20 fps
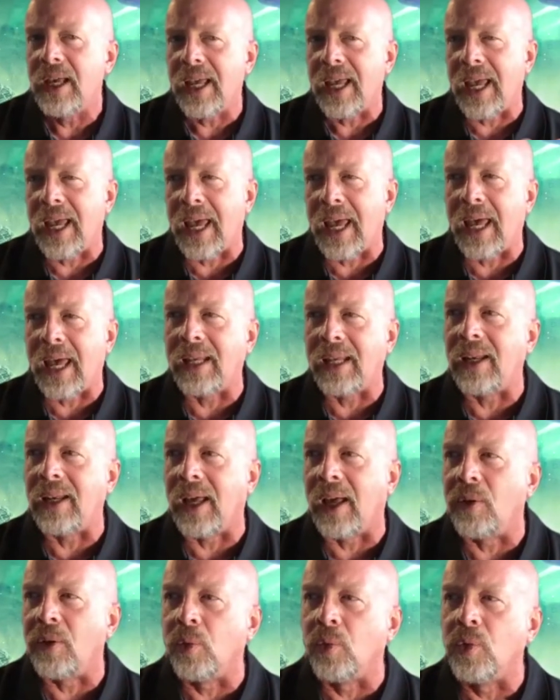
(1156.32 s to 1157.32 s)
and
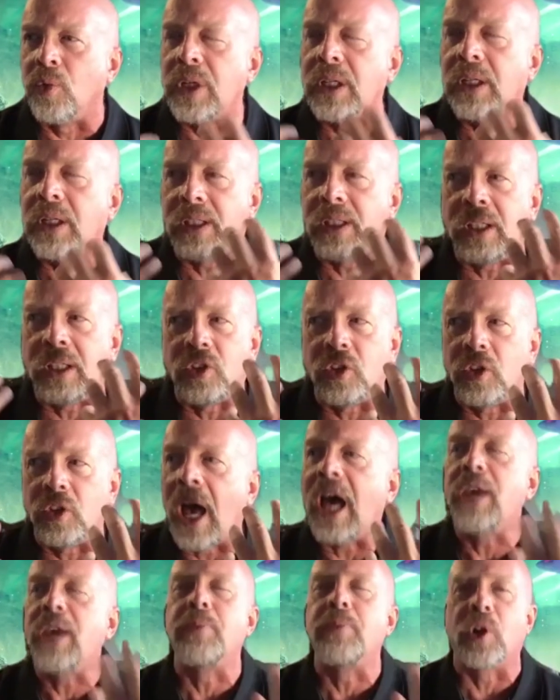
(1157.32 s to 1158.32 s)
a really
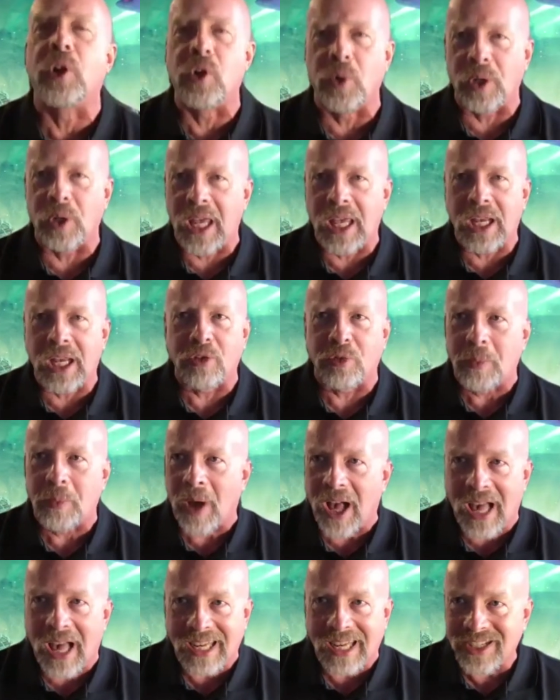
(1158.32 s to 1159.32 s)
hyper creative
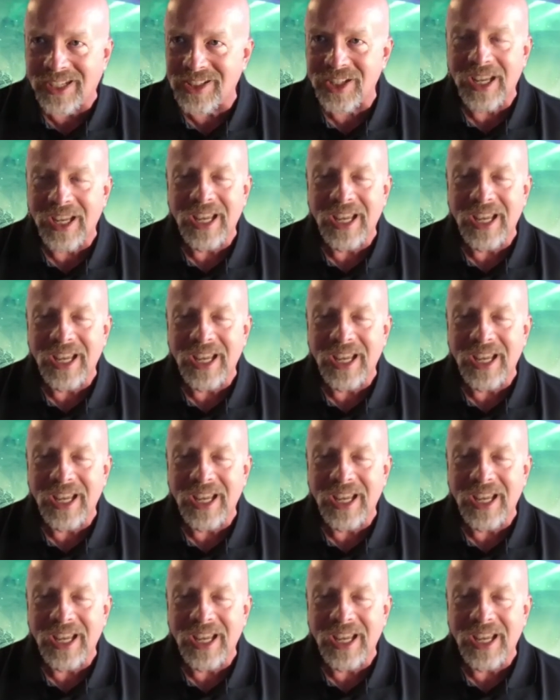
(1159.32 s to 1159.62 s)
mind.